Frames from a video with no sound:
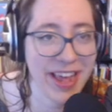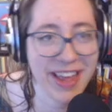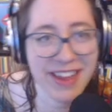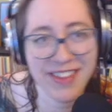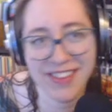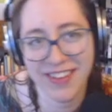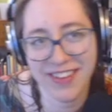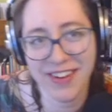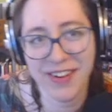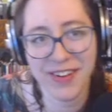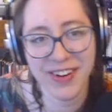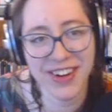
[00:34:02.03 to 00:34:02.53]

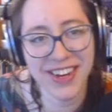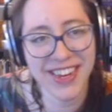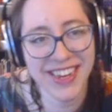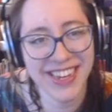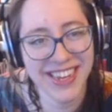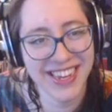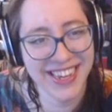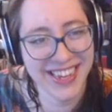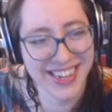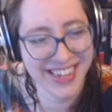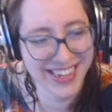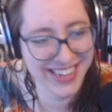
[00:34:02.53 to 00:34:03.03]
So,
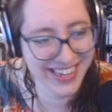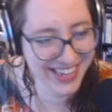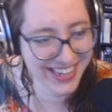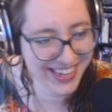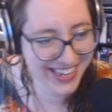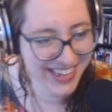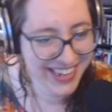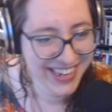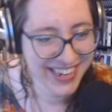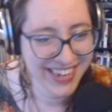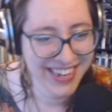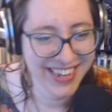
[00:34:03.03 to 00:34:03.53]

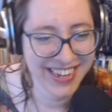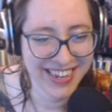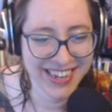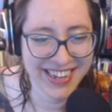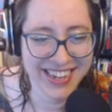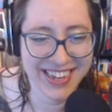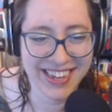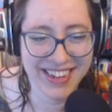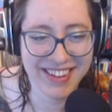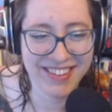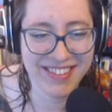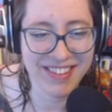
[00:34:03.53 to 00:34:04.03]

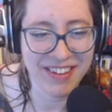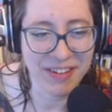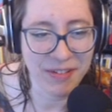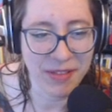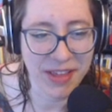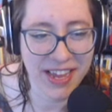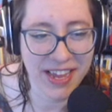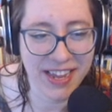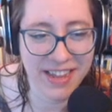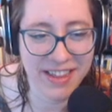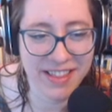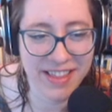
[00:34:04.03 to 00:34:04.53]
so
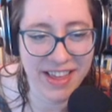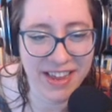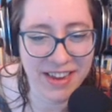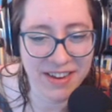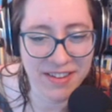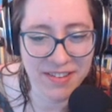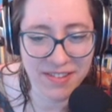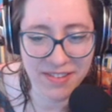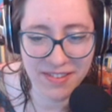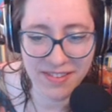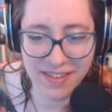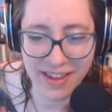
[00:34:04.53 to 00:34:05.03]
that
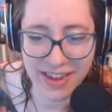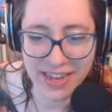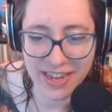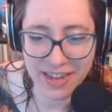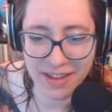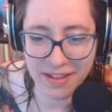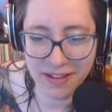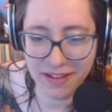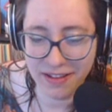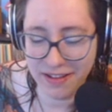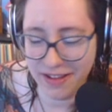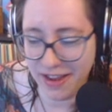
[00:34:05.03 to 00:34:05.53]
is I
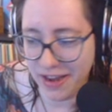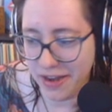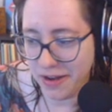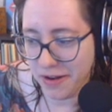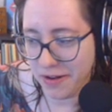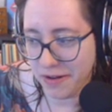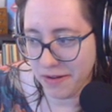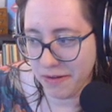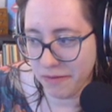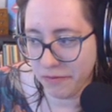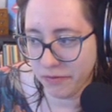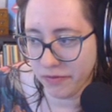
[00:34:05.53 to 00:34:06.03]
get,
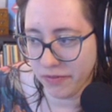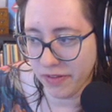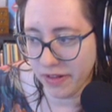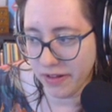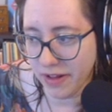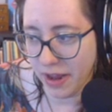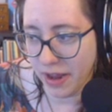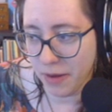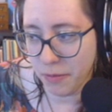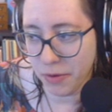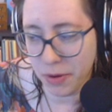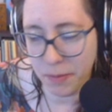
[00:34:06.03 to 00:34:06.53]
and
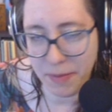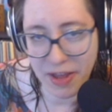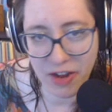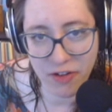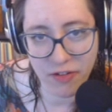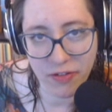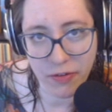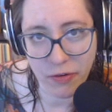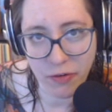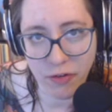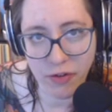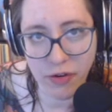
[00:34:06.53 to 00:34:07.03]
I would
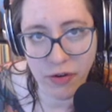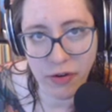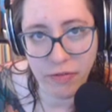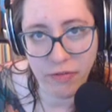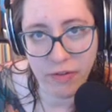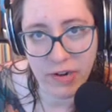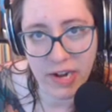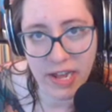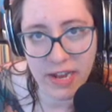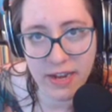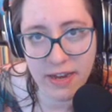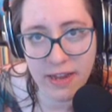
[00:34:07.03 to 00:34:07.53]
imagine there's two
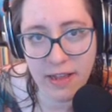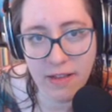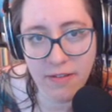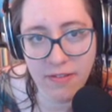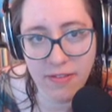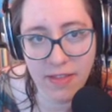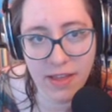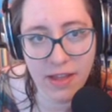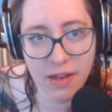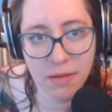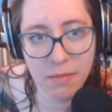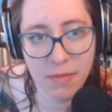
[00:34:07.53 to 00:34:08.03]
different endings
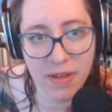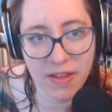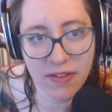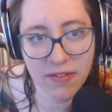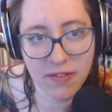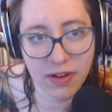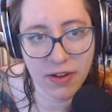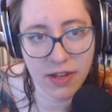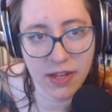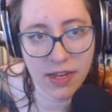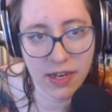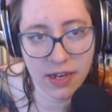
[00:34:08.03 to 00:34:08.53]
then
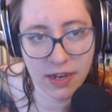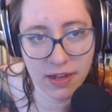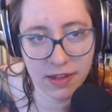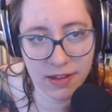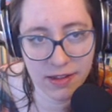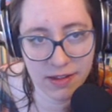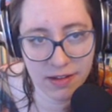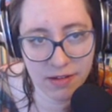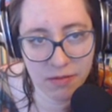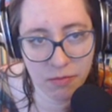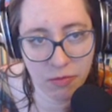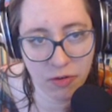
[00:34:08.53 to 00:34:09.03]
based on
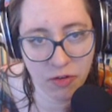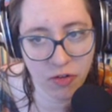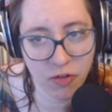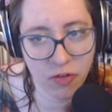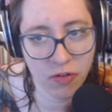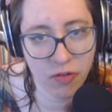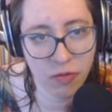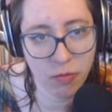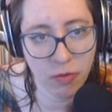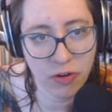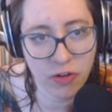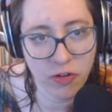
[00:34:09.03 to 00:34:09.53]

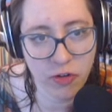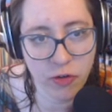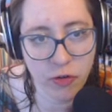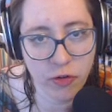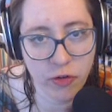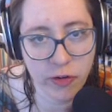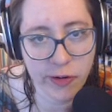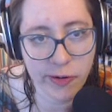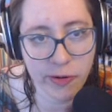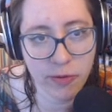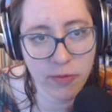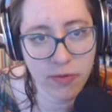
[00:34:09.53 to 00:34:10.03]
which you
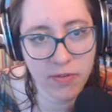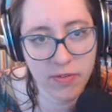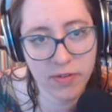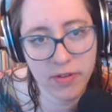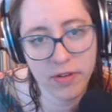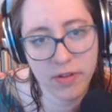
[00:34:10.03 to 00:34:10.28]
choose.